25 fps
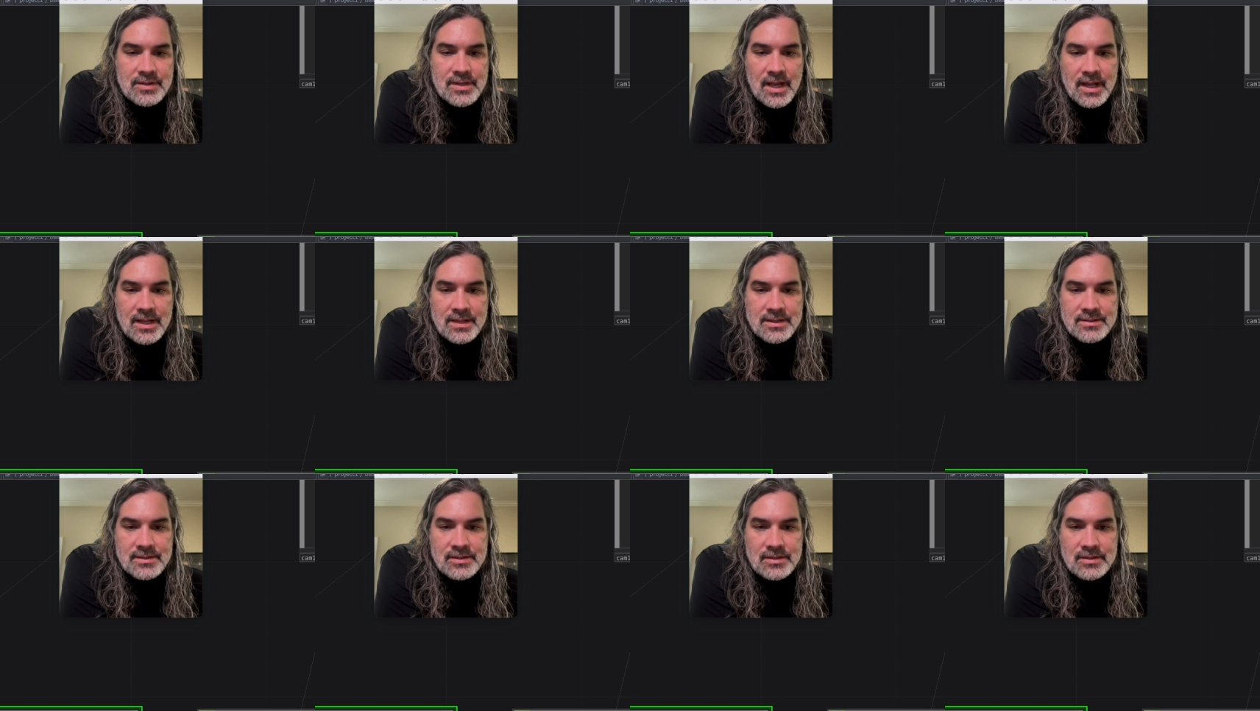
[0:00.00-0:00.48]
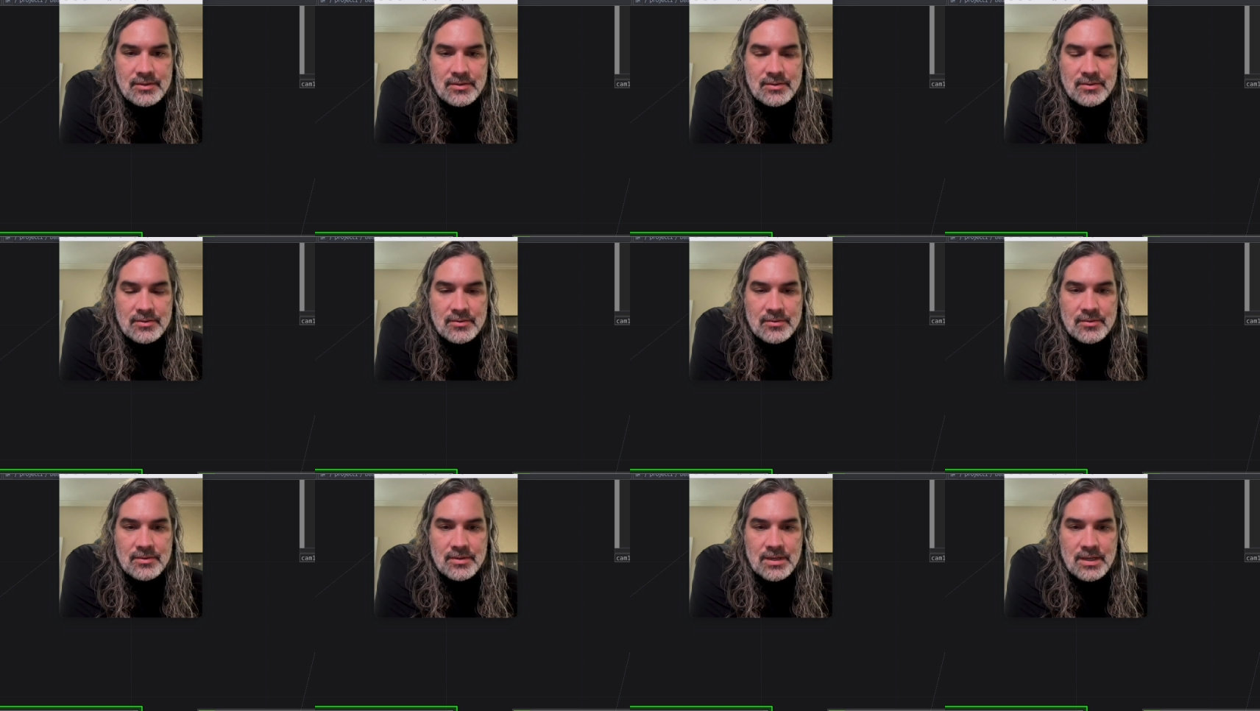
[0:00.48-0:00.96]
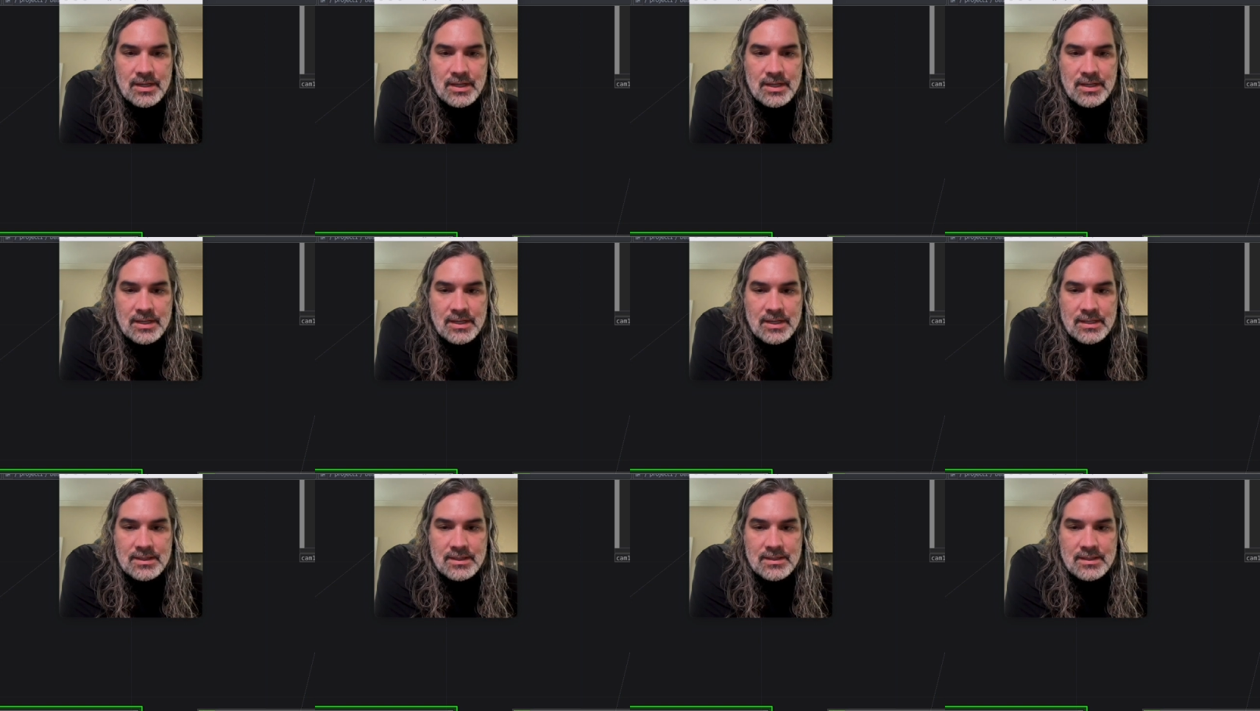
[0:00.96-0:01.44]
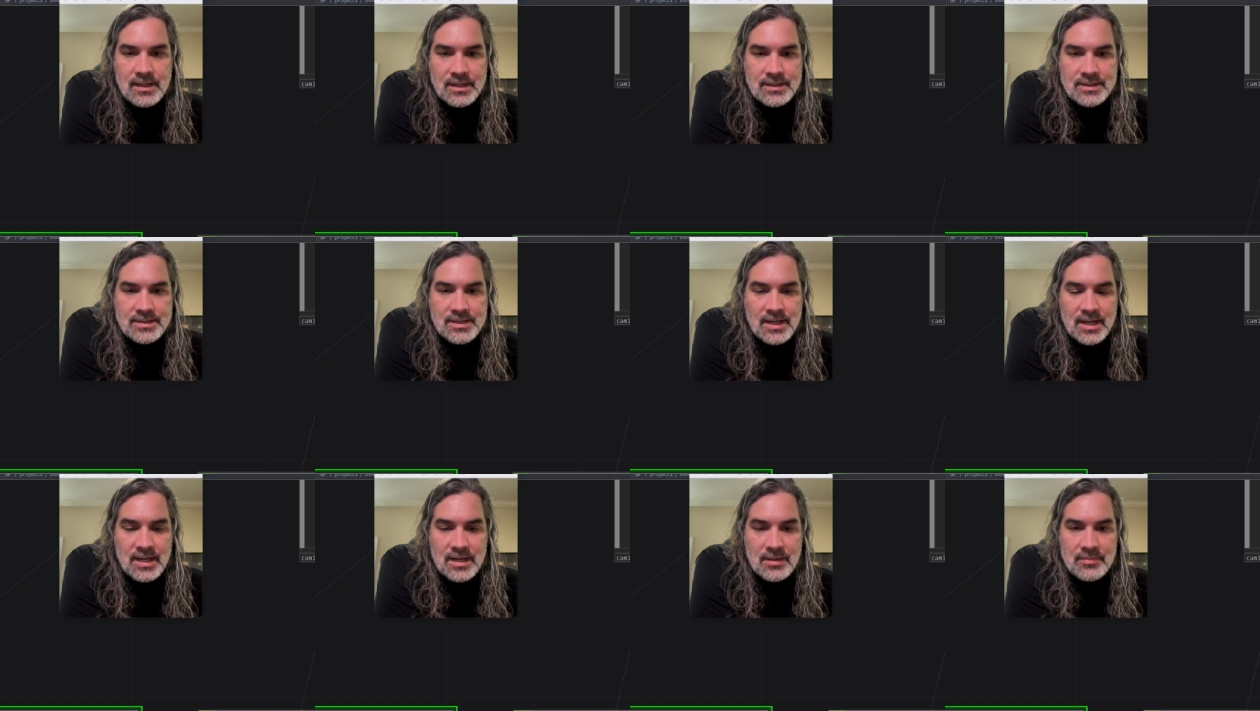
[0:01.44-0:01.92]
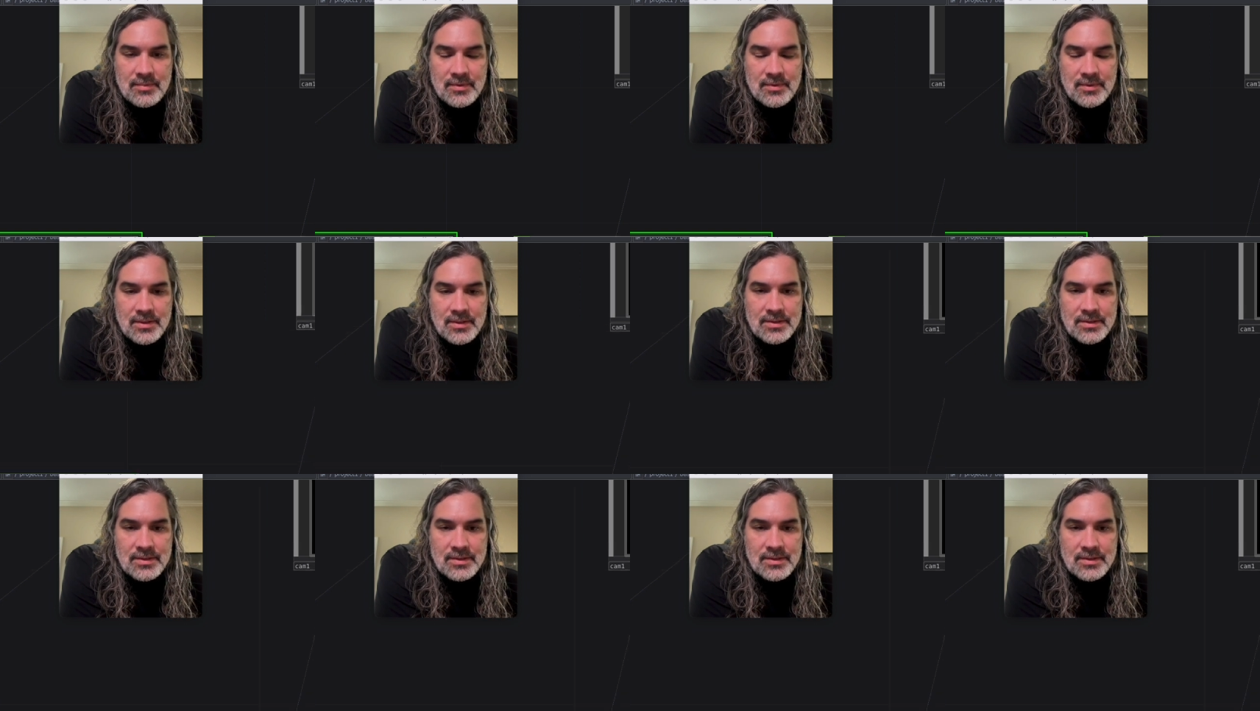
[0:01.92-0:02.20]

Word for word: that to uh, a top,